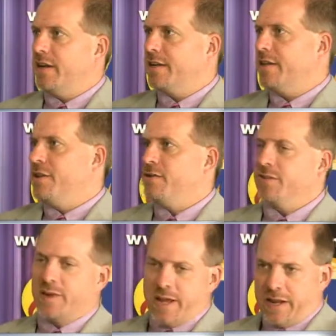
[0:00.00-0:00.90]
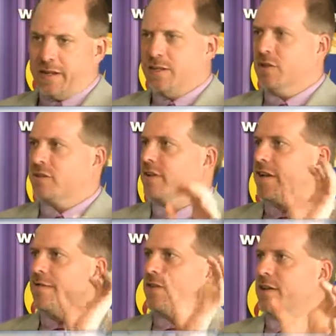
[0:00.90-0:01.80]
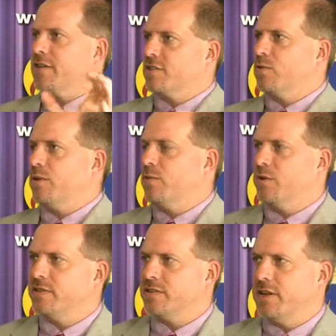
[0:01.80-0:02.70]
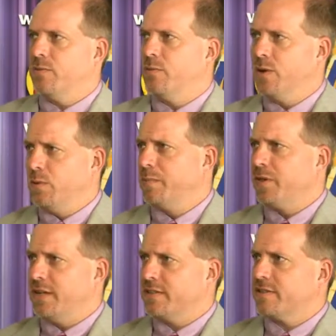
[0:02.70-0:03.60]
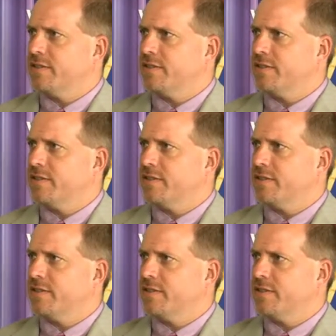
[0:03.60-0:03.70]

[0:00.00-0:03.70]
can use you and, and looks like everything is stored in one, in one place.